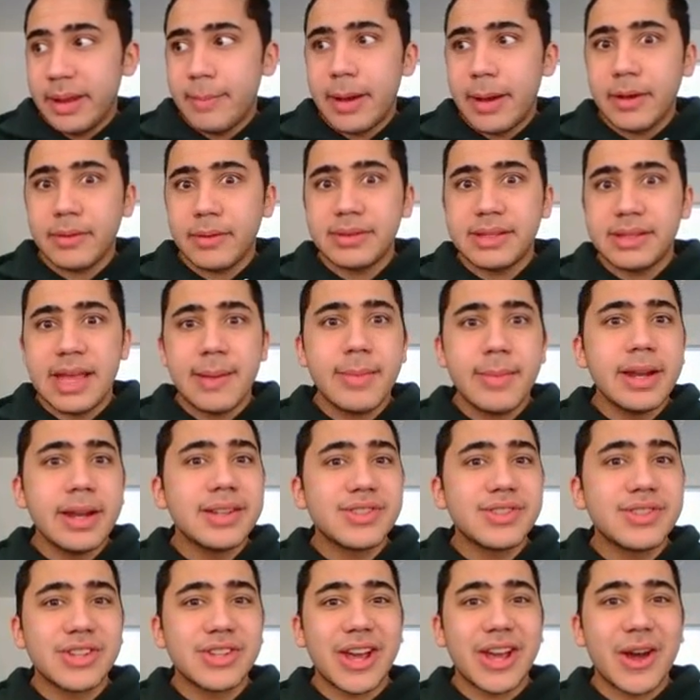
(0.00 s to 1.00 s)
about 10
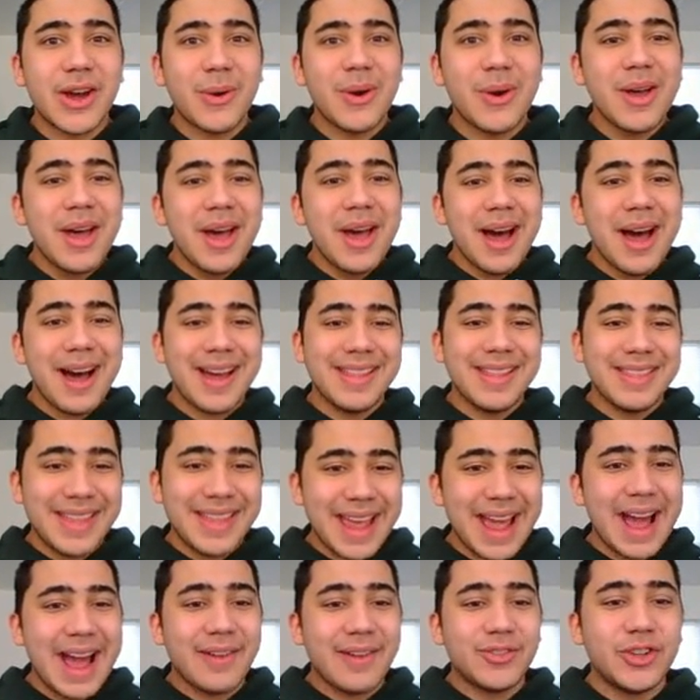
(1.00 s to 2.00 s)
minutes ago in
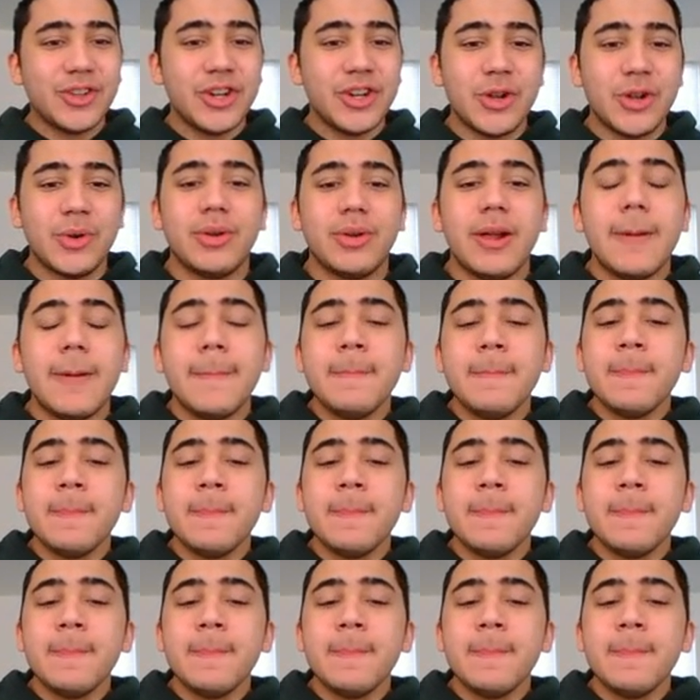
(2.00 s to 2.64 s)
the afternoon.